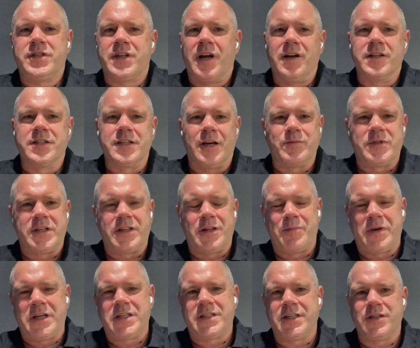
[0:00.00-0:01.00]
startups in the
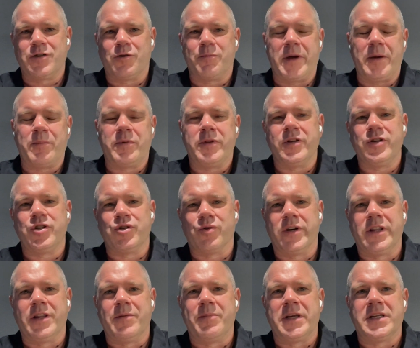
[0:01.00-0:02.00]
business or people that
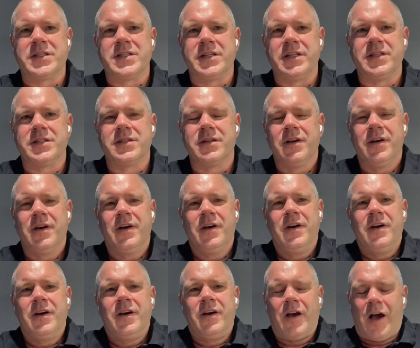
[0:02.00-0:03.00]
join the business.
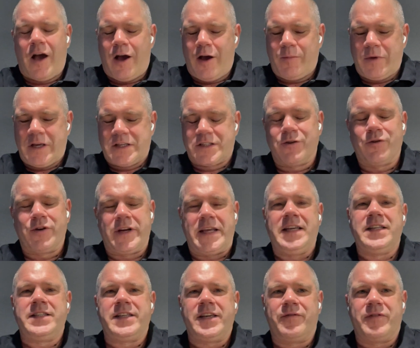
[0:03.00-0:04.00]
It's a lot
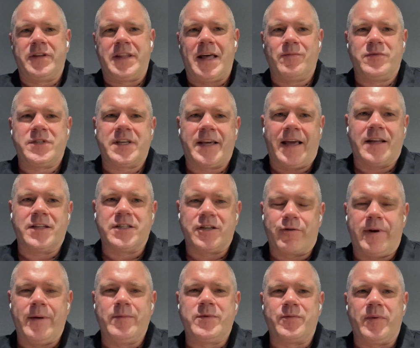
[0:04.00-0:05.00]
easier for them to get to
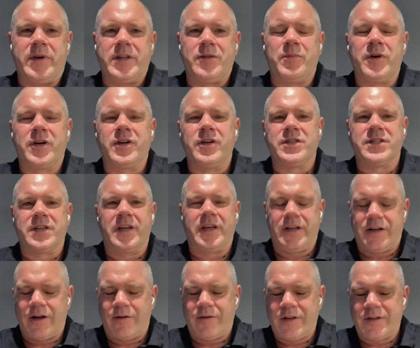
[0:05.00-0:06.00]
grips with, because
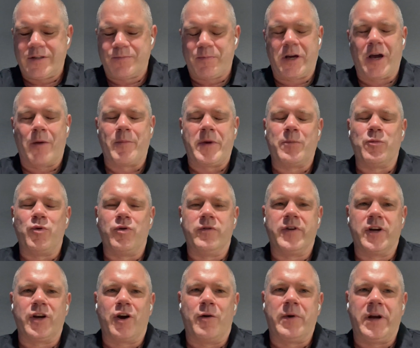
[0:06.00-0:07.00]
it's becoming more of
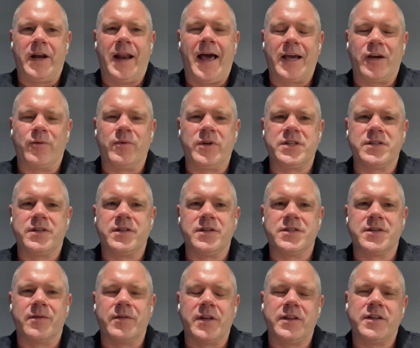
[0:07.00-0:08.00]
a common language than
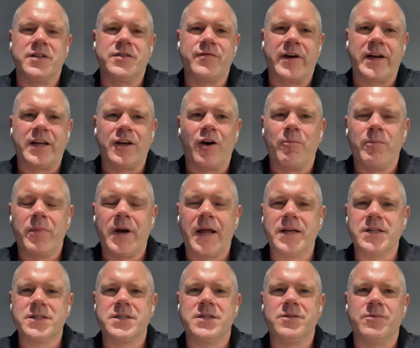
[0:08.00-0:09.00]
something that's very
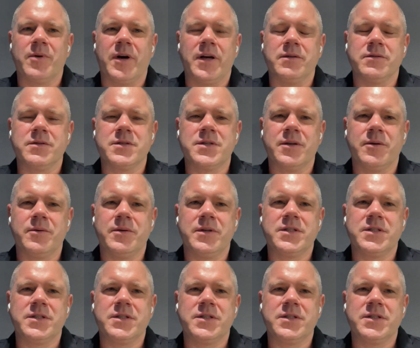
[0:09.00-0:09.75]
complex as well. So